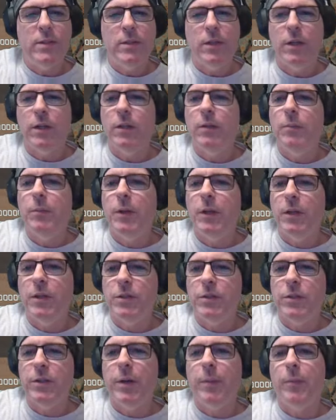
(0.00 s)
done
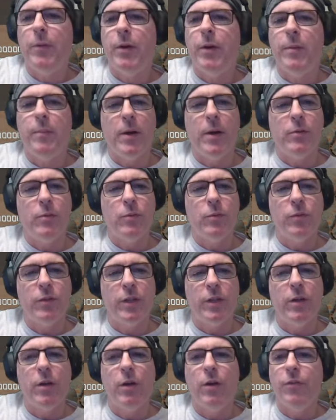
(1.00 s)
because the upgrade modules
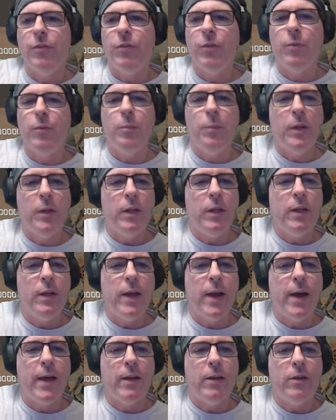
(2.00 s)
can also be
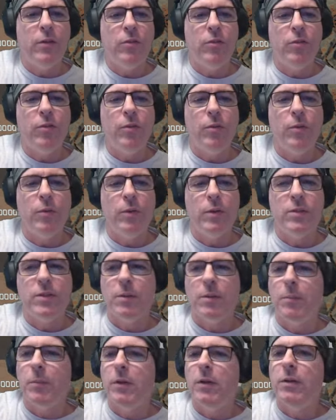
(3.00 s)
added to
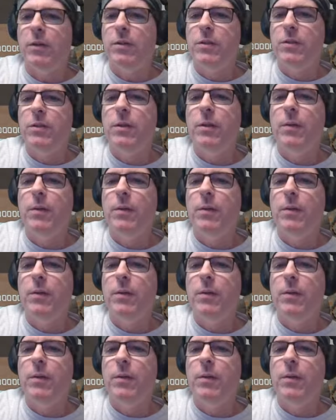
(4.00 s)
assemblers.